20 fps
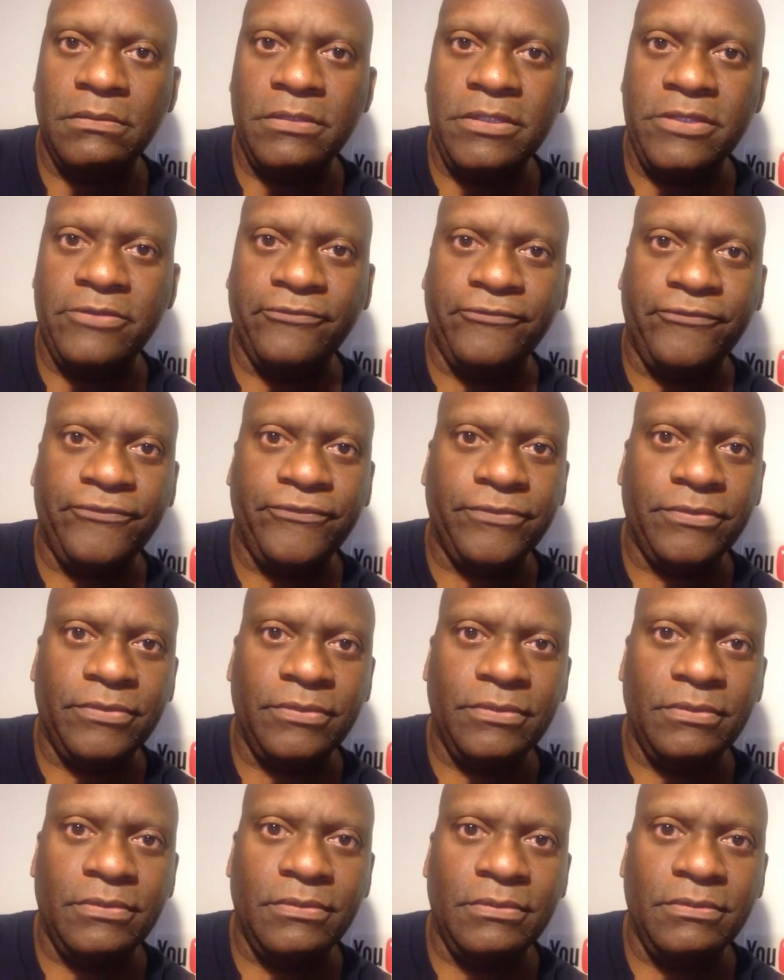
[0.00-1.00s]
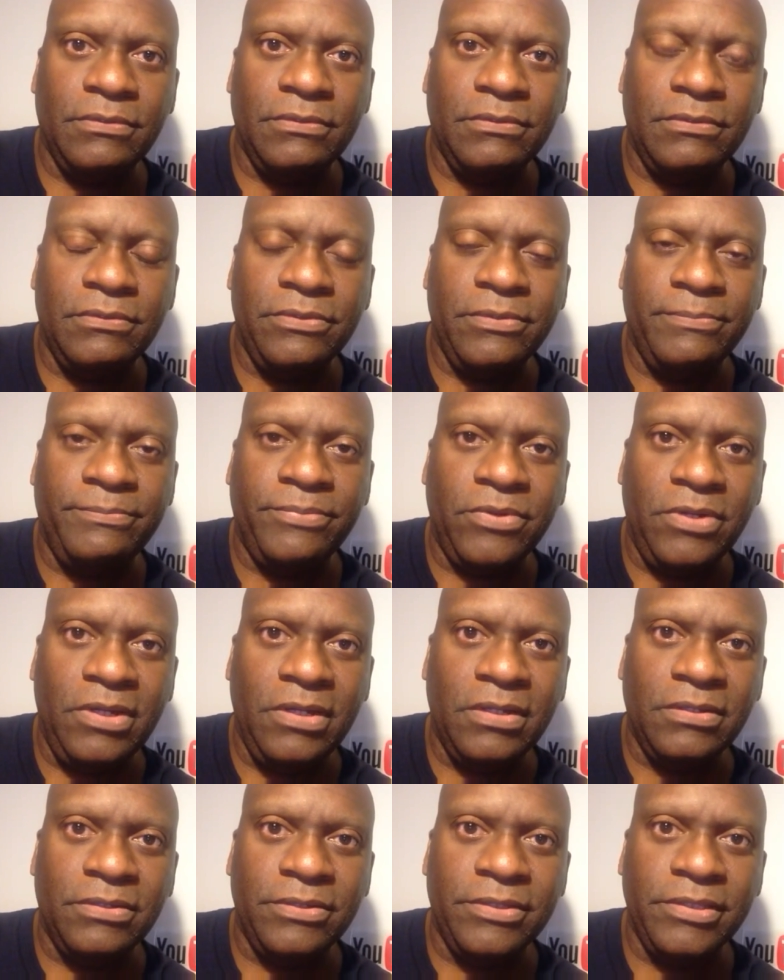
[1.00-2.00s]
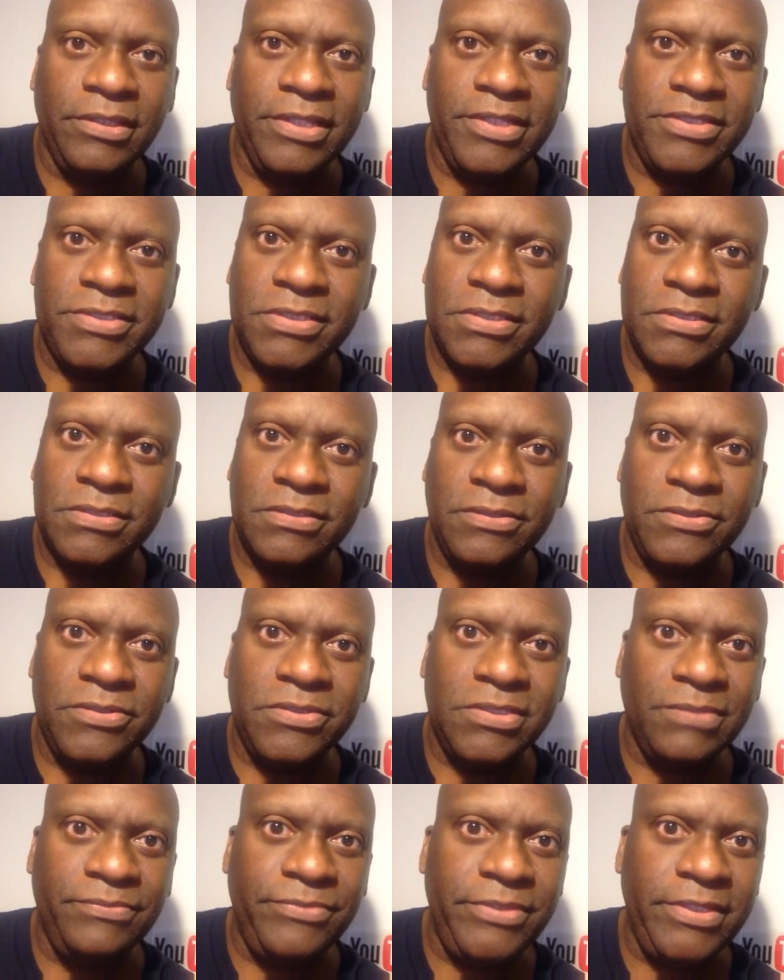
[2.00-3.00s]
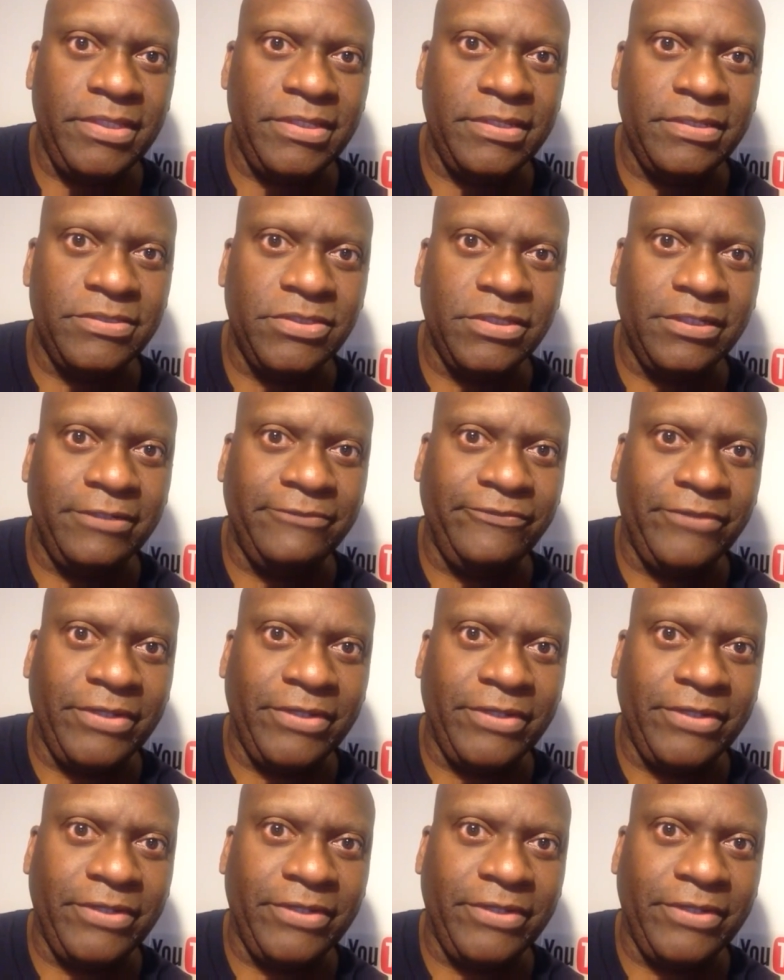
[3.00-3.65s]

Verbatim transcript: if the Bronco, unless there's something in John